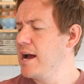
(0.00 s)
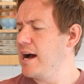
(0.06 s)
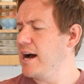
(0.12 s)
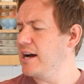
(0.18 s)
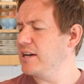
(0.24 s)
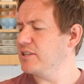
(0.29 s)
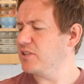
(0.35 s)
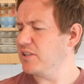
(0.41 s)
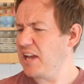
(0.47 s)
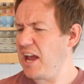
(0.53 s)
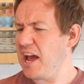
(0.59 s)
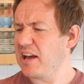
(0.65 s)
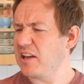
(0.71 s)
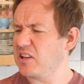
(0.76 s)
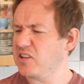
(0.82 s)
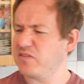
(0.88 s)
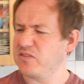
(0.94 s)
Uh, so
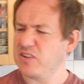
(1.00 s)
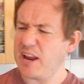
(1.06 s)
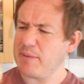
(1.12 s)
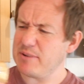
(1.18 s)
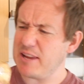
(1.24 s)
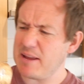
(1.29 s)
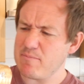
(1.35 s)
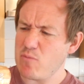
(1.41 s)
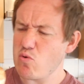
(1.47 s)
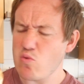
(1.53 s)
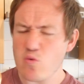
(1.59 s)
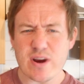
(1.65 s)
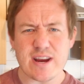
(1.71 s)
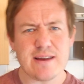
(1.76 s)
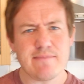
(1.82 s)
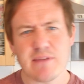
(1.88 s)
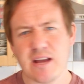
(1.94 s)
yeah, if you named it
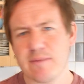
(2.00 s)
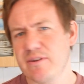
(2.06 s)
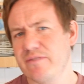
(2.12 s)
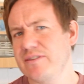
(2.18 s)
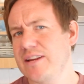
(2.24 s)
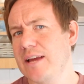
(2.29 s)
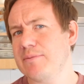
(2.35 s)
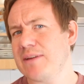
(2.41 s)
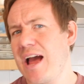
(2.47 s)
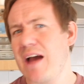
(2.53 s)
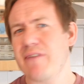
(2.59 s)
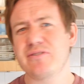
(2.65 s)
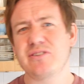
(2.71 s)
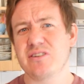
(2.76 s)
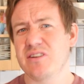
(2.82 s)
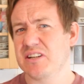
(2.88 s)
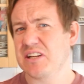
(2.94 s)
Marie, maybe you've named it
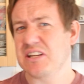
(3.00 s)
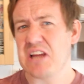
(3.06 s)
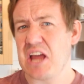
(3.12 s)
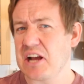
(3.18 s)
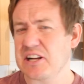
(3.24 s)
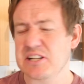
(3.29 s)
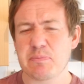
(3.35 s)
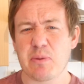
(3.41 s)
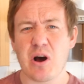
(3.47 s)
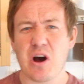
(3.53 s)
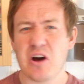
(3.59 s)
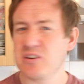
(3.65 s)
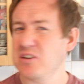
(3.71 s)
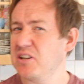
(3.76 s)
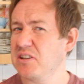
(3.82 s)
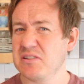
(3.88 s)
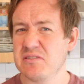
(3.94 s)
after like an
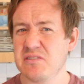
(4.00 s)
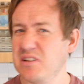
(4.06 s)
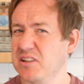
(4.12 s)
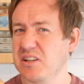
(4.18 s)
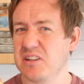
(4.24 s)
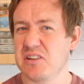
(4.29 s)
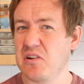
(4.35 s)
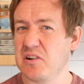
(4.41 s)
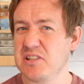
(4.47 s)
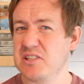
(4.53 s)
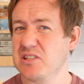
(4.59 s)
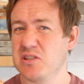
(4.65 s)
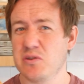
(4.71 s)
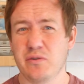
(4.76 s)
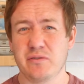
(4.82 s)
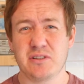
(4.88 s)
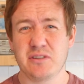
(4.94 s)
ex-partner, like a nice
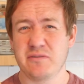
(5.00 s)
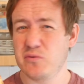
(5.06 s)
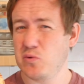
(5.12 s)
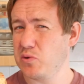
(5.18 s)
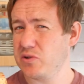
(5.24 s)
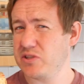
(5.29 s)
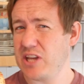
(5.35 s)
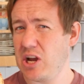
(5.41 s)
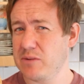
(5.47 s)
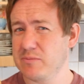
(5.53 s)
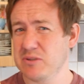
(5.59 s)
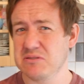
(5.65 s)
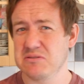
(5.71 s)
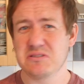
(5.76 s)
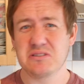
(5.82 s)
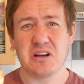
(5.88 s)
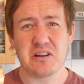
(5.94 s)
sort of divorce settlement.